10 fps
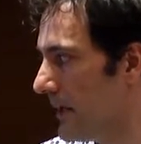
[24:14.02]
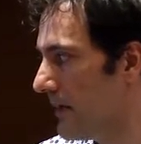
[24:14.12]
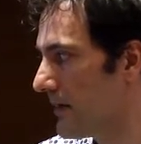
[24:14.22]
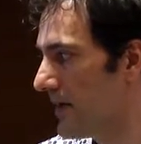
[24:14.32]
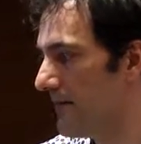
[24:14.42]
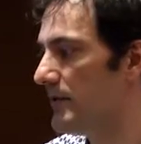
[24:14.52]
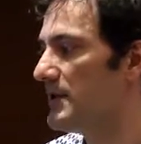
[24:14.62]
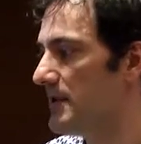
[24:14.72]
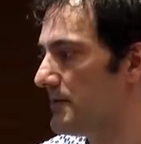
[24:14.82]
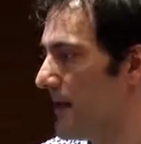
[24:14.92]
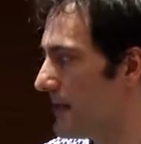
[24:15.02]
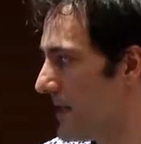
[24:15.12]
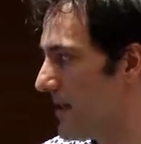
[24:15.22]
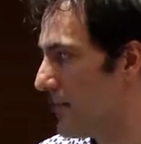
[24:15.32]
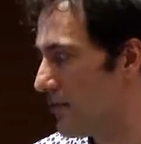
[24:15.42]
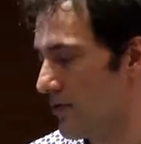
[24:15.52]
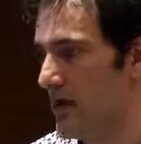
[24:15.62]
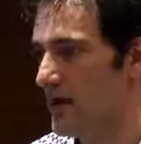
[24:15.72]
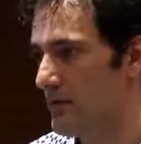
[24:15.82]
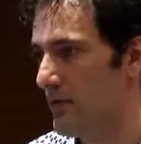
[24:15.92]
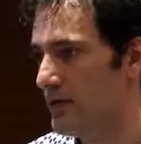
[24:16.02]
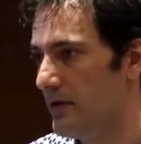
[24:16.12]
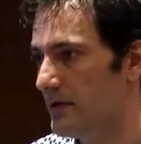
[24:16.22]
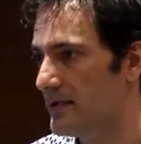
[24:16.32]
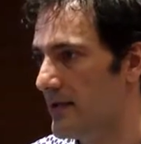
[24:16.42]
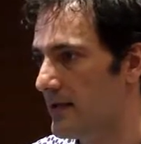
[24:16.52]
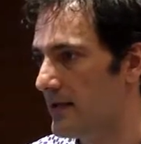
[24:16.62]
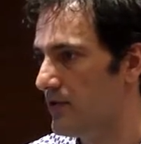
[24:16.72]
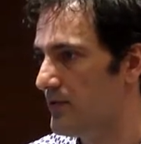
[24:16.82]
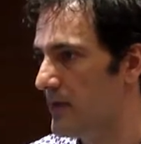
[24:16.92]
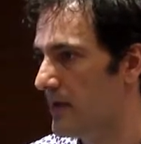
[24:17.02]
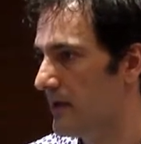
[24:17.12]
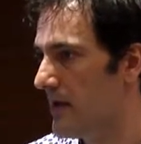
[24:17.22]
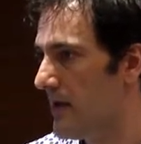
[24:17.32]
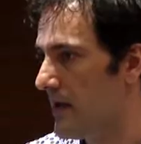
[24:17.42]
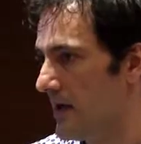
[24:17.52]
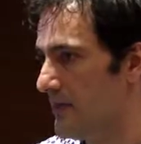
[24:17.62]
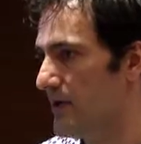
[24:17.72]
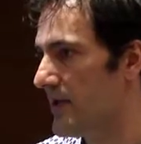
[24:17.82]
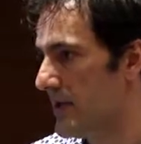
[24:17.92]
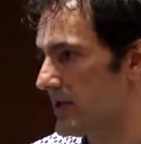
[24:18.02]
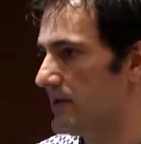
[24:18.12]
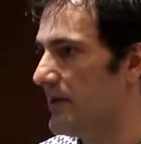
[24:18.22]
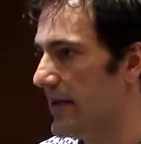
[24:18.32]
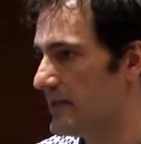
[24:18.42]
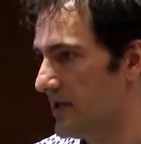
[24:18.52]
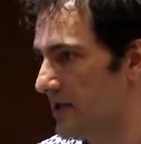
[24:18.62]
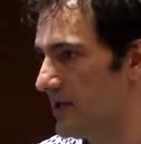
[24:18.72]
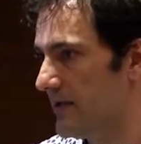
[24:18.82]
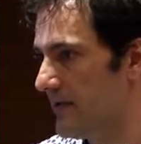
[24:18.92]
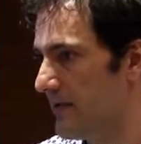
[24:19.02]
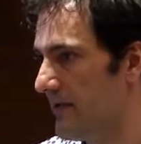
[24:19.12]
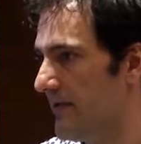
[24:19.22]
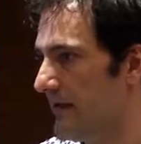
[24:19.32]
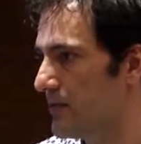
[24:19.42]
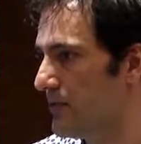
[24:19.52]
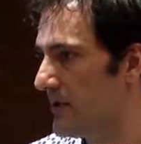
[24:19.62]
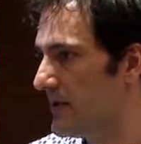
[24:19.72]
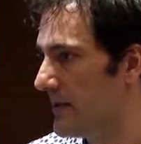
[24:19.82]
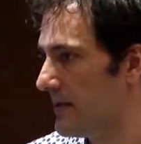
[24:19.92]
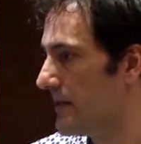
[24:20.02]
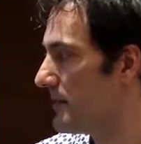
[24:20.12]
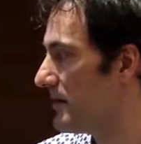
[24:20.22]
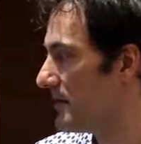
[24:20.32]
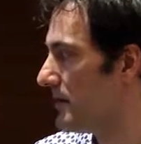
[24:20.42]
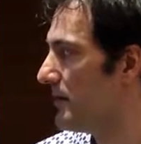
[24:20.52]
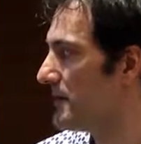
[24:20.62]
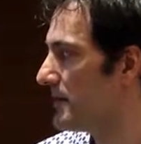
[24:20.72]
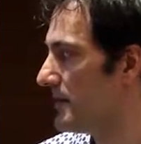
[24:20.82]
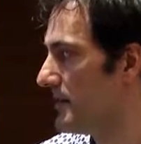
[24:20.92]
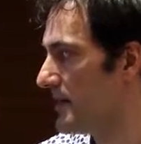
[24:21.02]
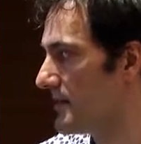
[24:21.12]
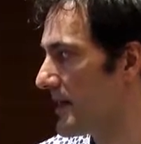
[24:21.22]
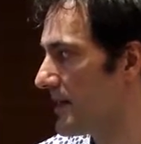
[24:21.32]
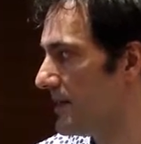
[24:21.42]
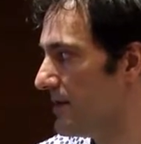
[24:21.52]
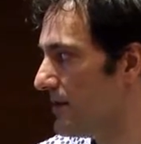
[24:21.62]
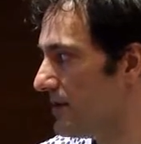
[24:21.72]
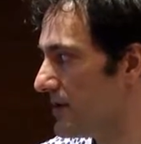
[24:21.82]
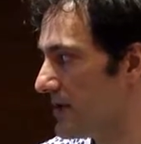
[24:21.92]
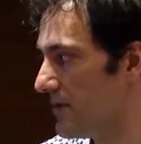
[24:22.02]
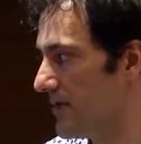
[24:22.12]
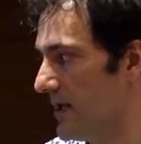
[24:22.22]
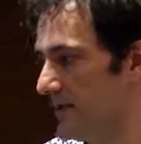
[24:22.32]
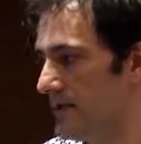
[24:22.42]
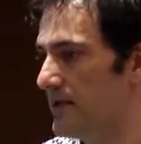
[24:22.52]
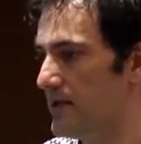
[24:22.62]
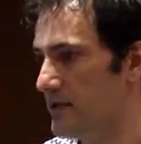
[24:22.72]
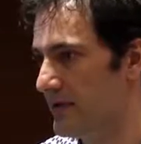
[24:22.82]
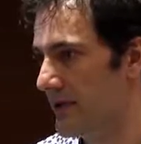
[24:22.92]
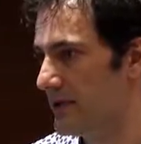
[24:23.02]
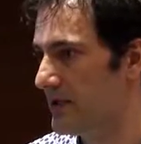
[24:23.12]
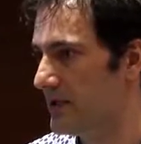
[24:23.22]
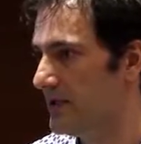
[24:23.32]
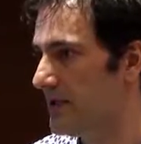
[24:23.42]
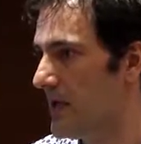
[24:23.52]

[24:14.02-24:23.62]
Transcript: converted MATLAB or R models that could be computationally executed from Effectopedia and the results directly used, so you can see the predictions,